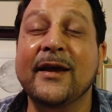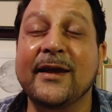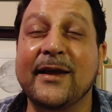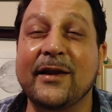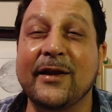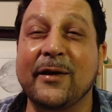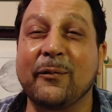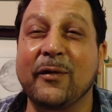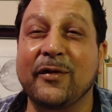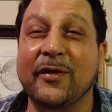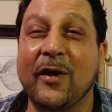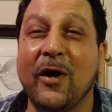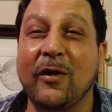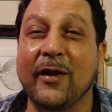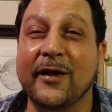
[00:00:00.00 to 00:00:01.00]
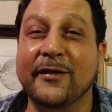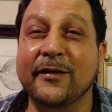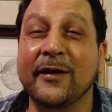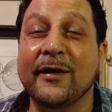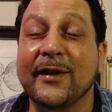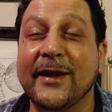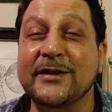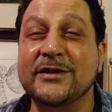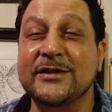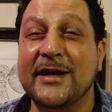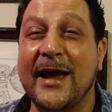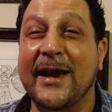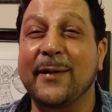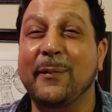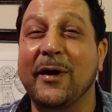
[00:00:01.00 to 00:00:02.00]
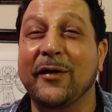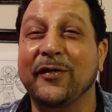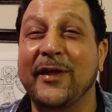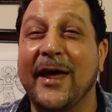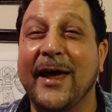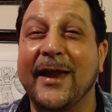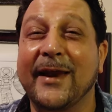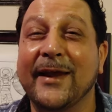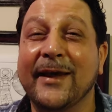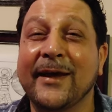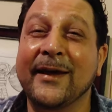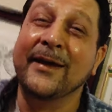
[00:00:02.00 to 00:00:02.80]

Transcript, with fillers: kill it with knowledge. Let's chat about that.